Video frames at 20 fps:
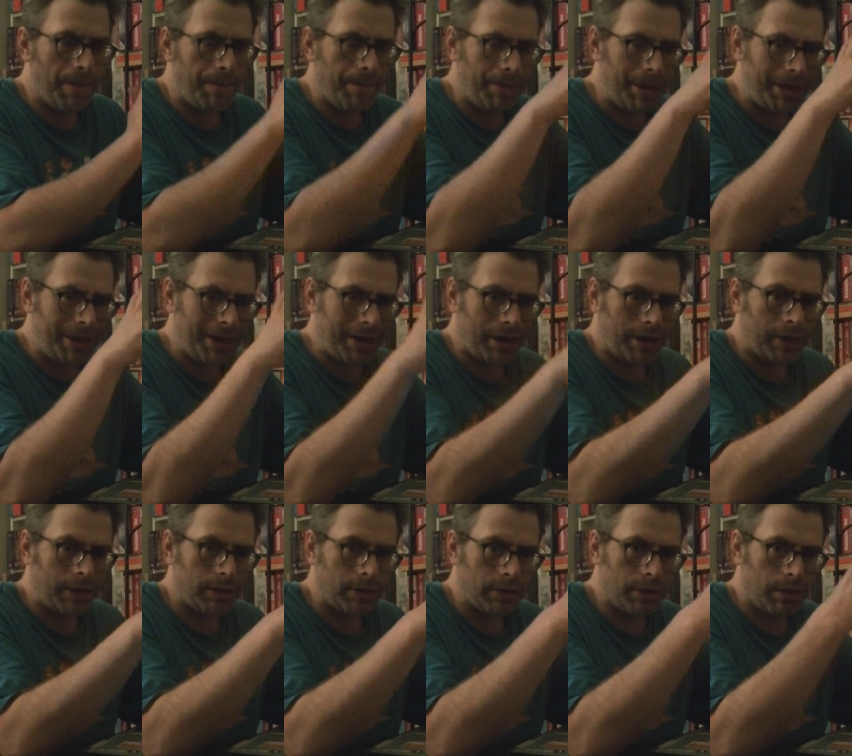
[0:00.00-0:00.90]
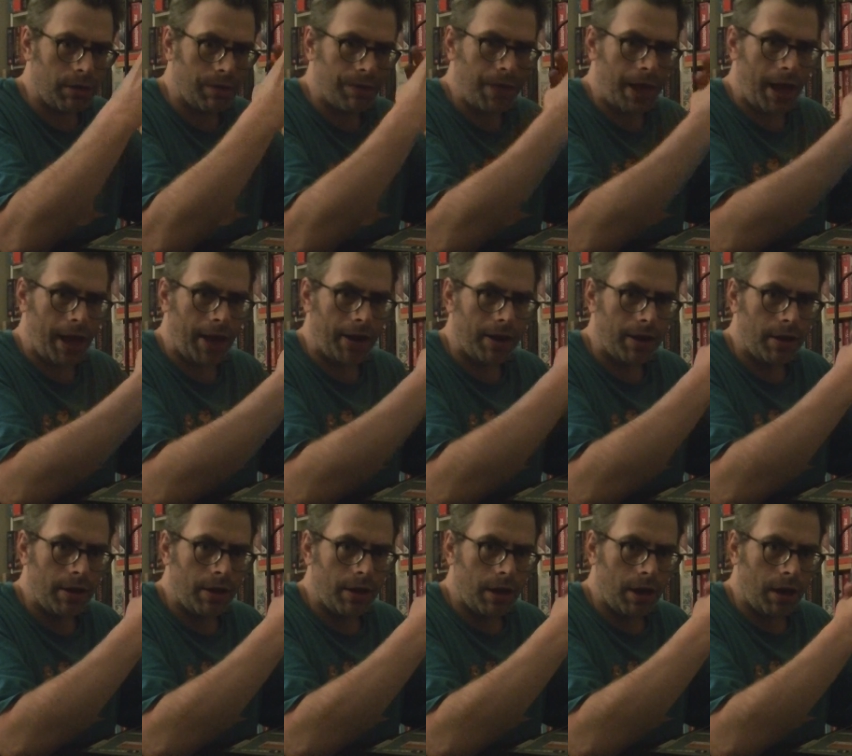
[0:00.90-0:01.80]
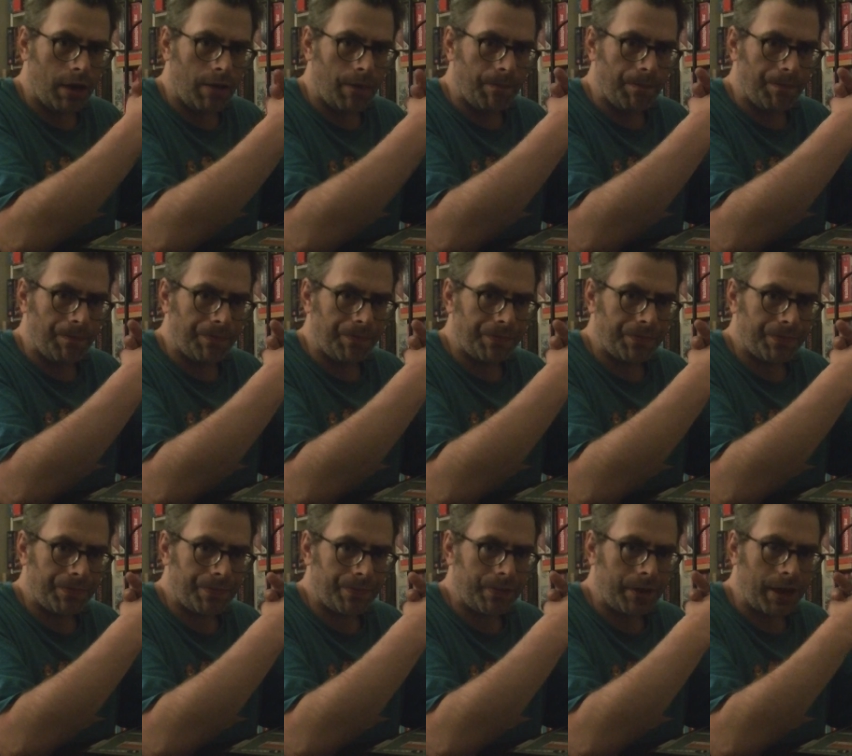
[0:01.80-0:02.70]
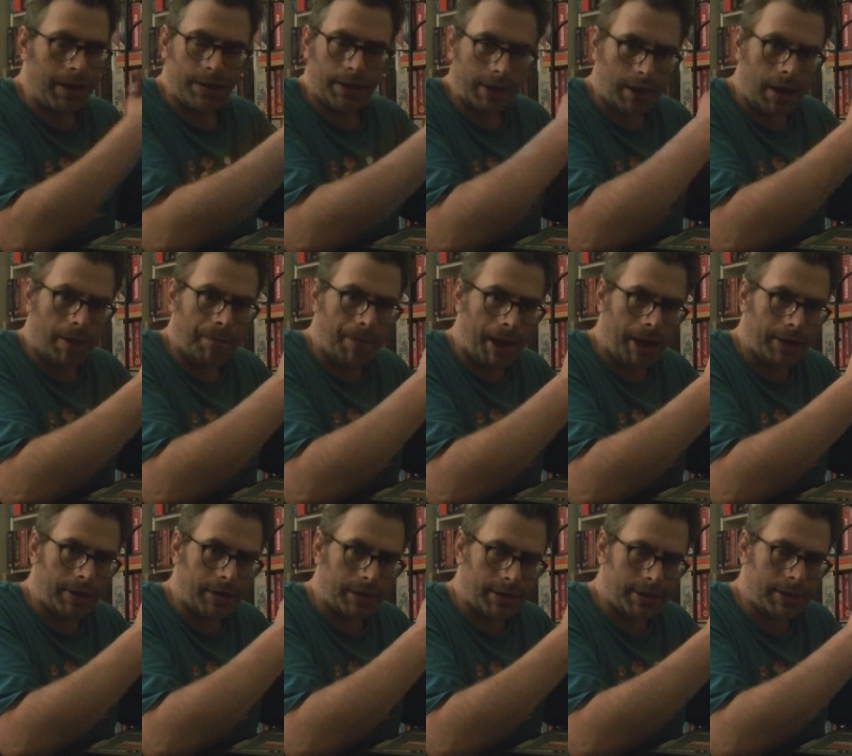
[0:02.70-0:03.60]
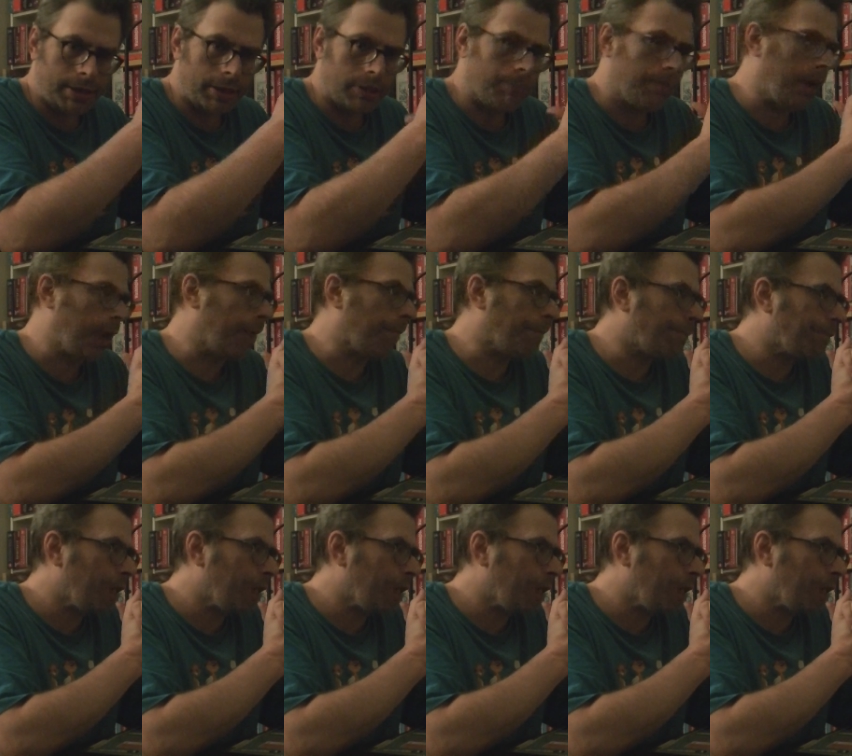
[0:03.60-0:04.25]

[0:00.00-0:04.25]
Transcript: because of that um, tightly compacted decision making.